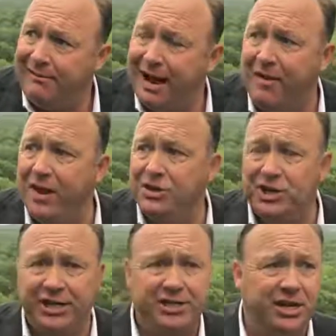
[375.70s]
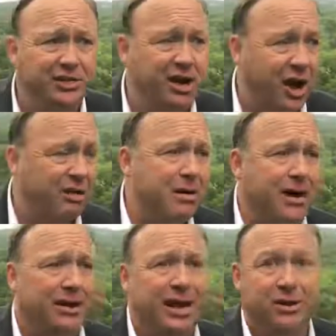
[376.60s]
And then she's going to talk
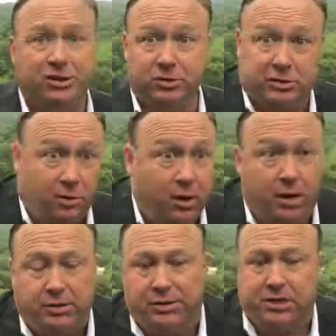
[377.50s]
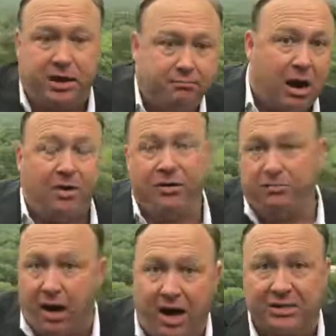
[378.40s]
about it later, so his lawyer just doesn't bother the
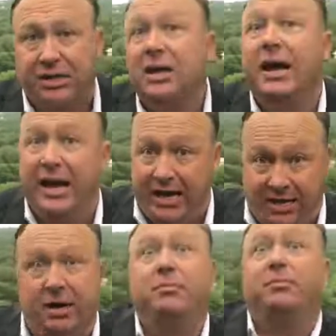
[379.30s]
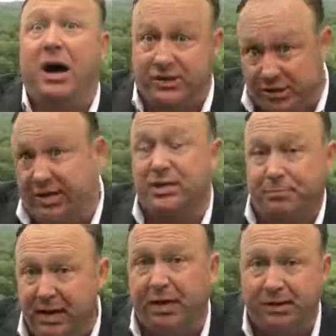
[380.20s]
boss. Hey, the boss just gets
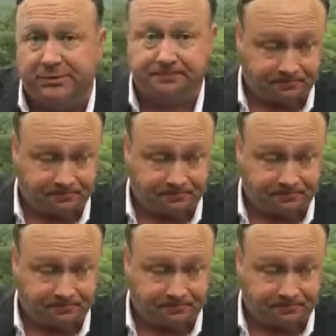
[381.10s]
bills.